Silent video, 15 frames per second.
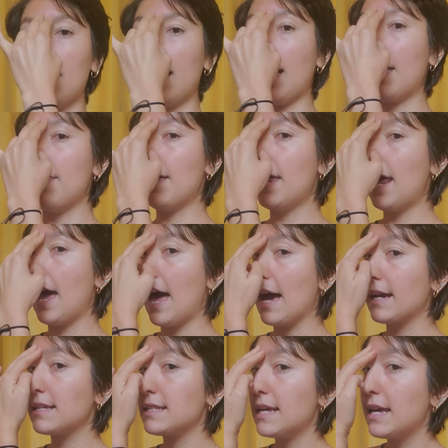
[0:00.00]
and then
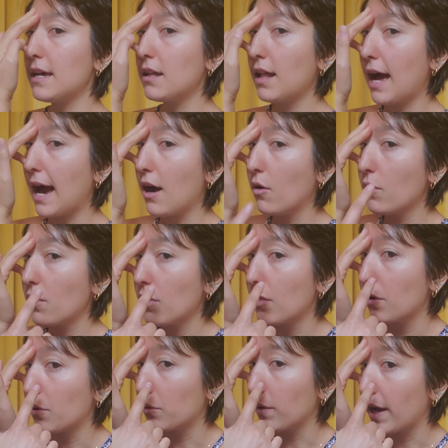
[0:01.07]
exhale out
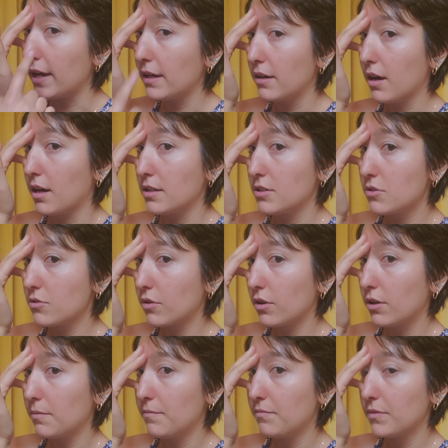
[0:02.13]
the right
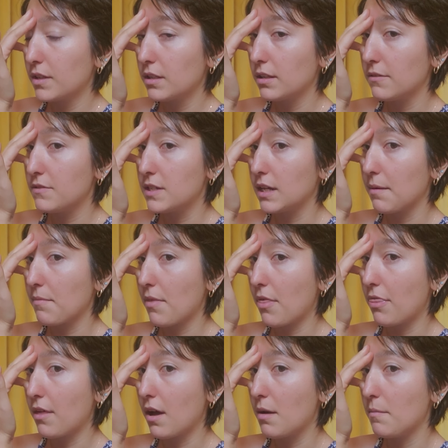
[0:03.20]
nostril, lifting up the
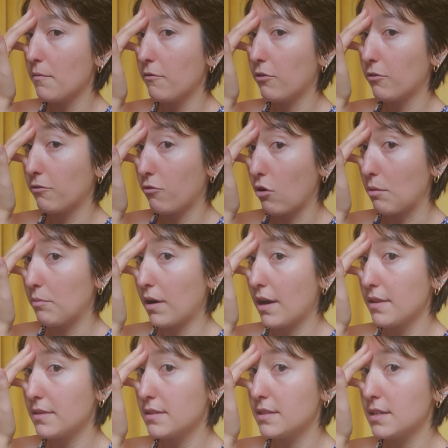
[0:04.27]
thumb for 4
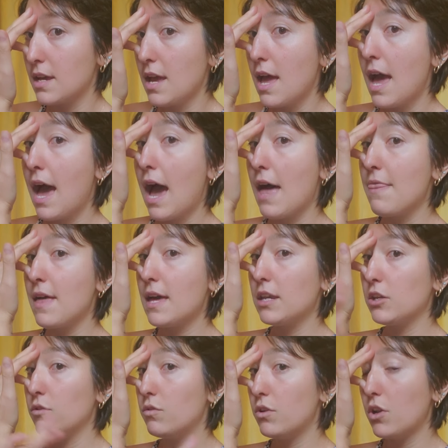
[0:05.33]
breaths. And then
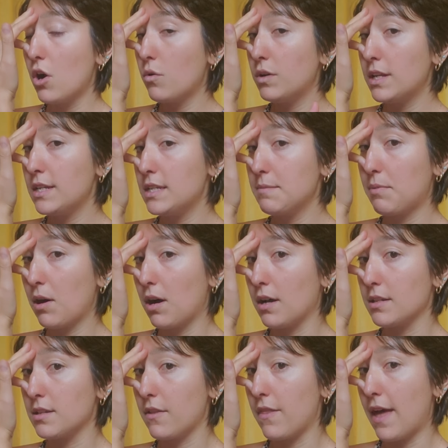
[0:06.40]
you no need to
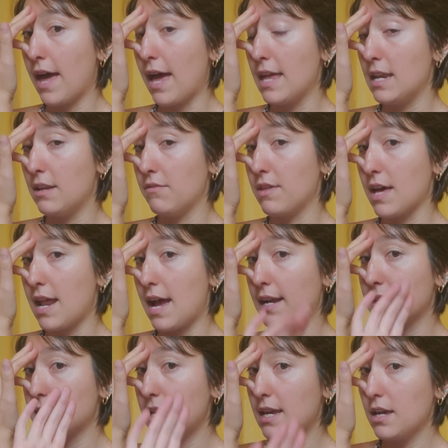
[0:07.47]
pause on the end of that
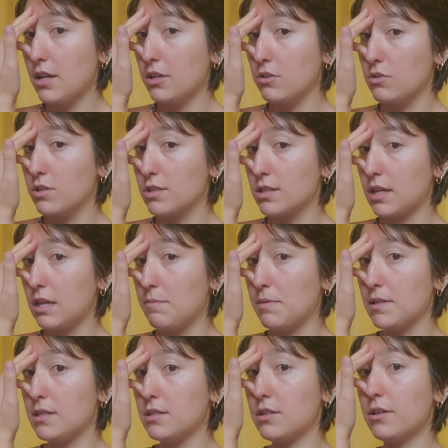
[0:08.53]
exhale. You just keep
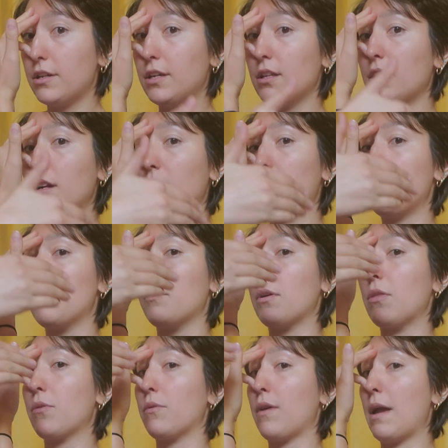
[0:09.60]
it circular and
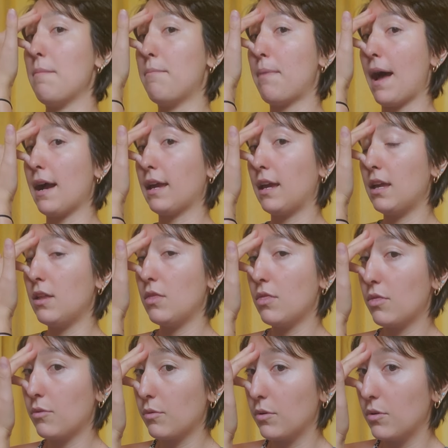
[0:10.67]
breathe right back in
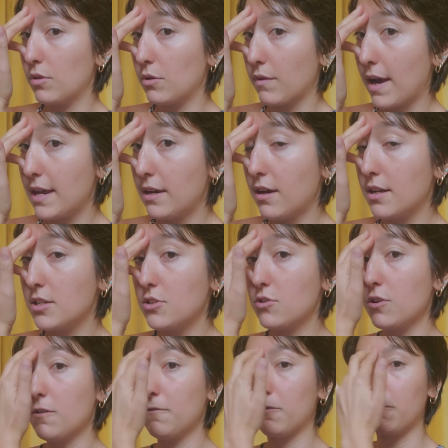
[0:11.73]
through the right
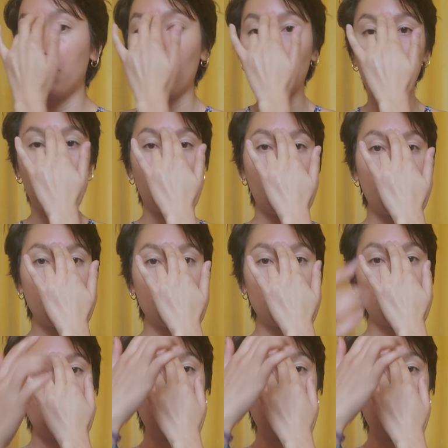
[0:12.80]
nostril for 4 breaths,